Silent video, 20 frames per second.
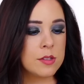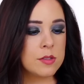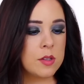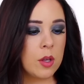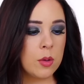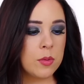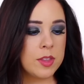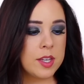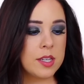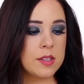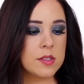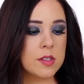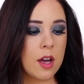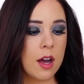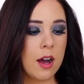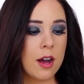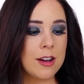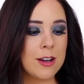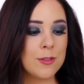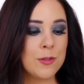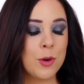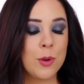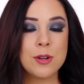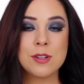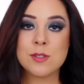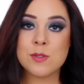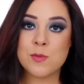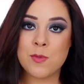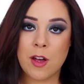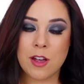So these are, of
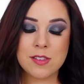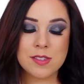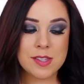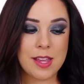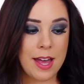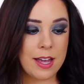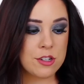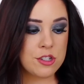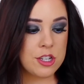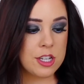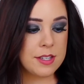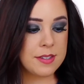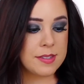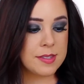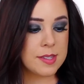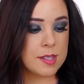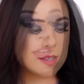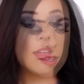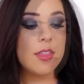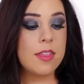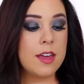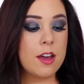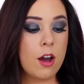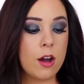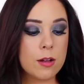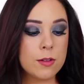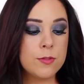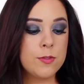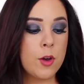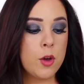course, false lashes. They
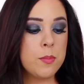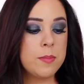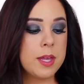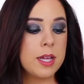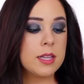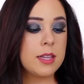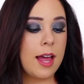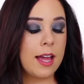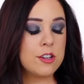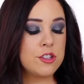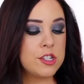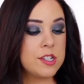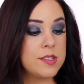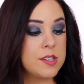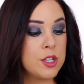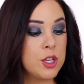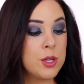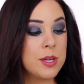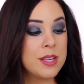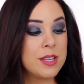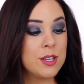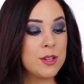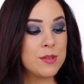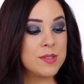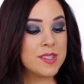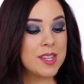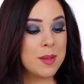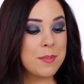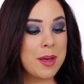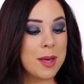are faux mink lashes and you can
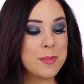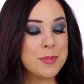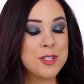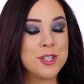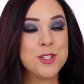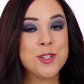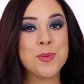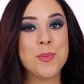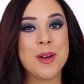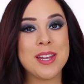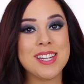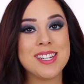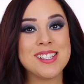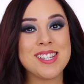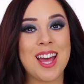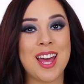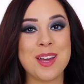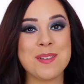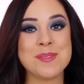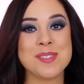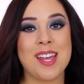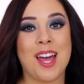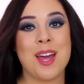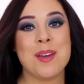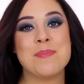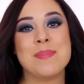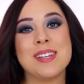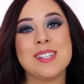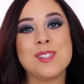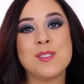use them up to 20 times.
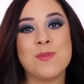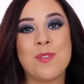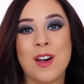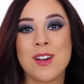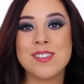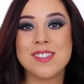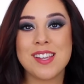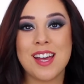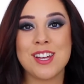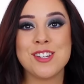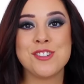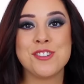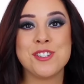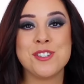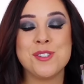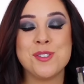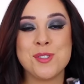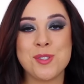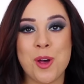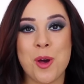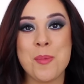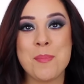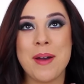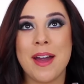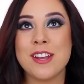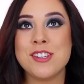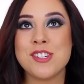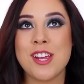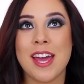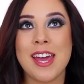I miss false lashes so
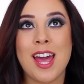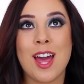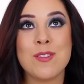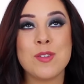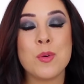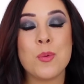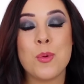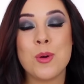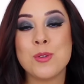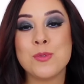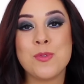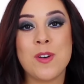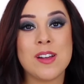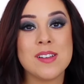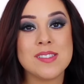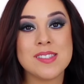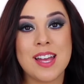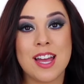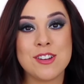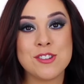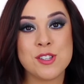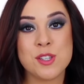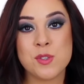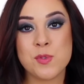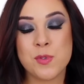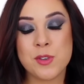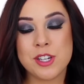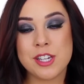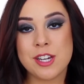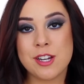much. I haven't worn false lashes
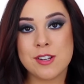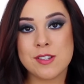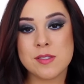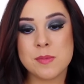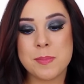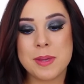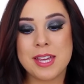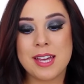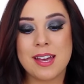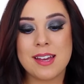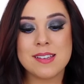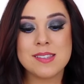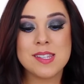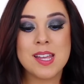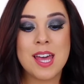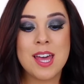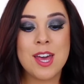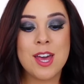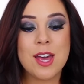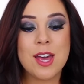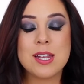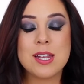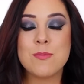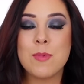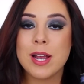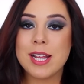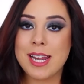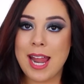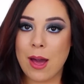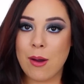for years because
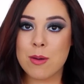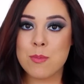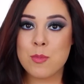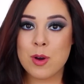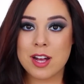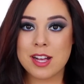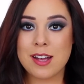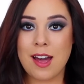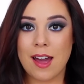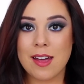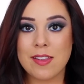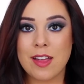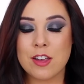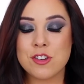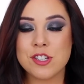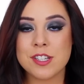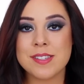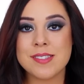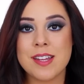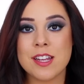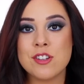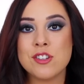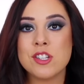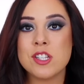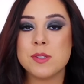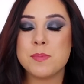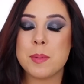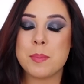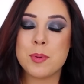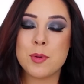Right now I'm wearing eyelash
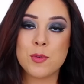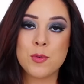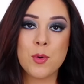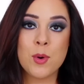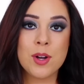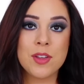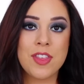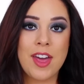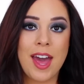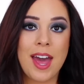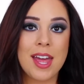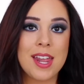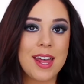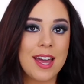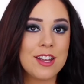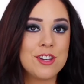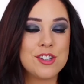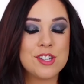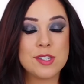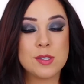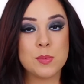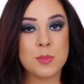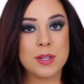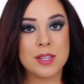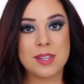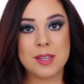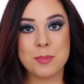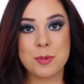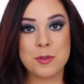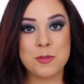extensions, but before that I just
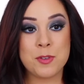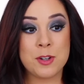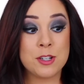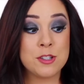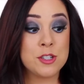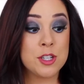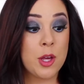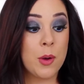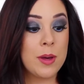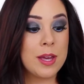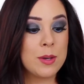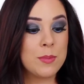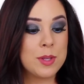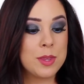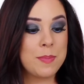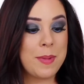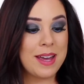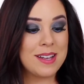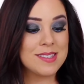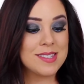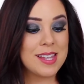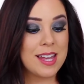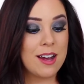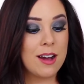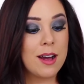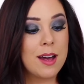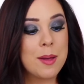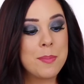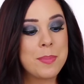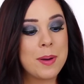really preferred to go in with
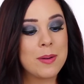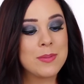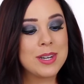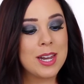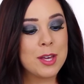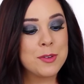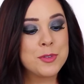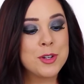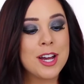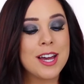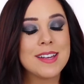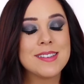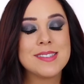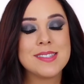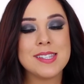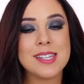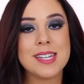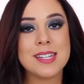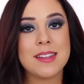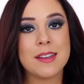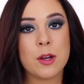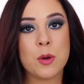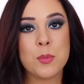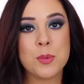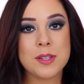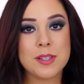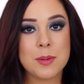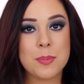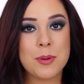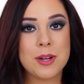mascara. But whenever I see like a
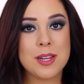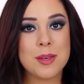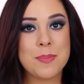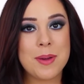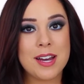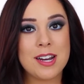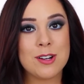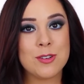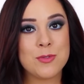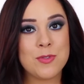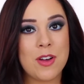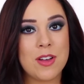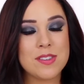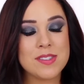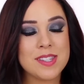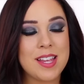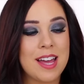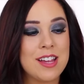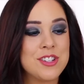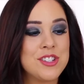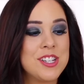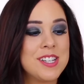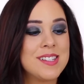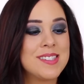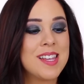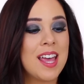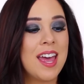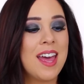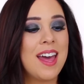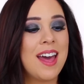really pretty pair of false
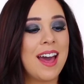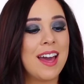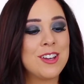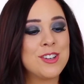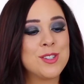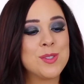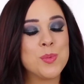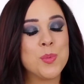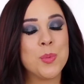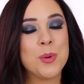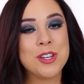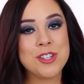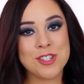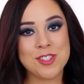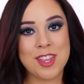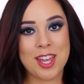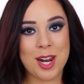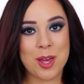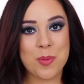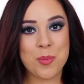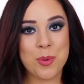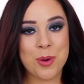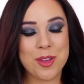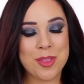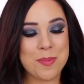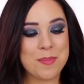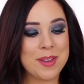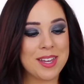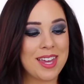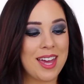lashes, I just wish that I wore
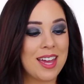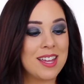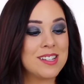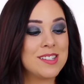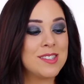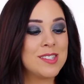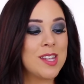them again.